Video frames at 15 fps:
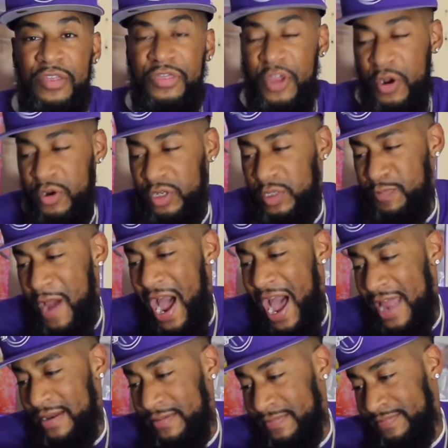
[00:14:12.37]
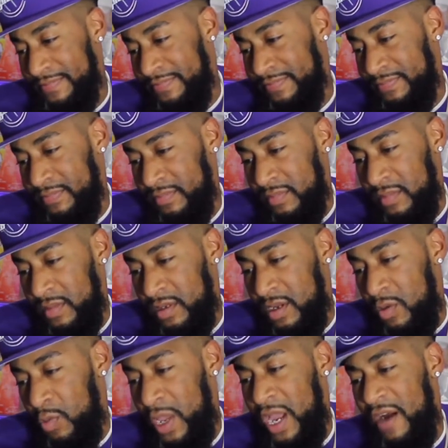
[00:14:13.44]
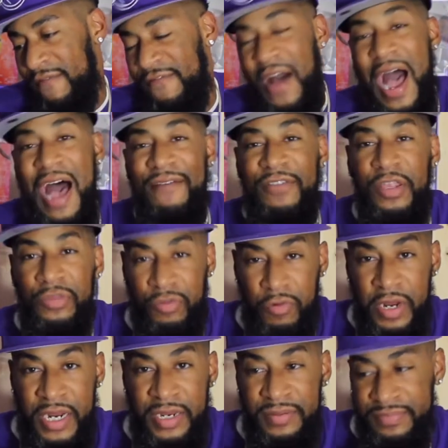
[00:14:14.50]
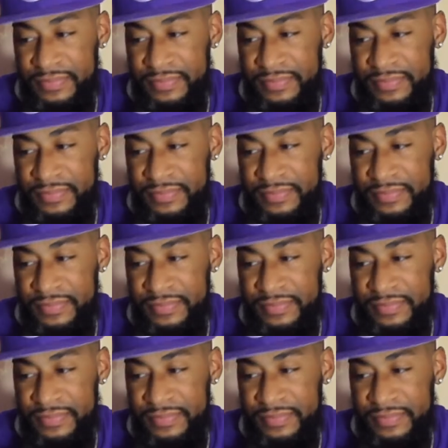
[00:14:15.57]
third spot. We are 5-3.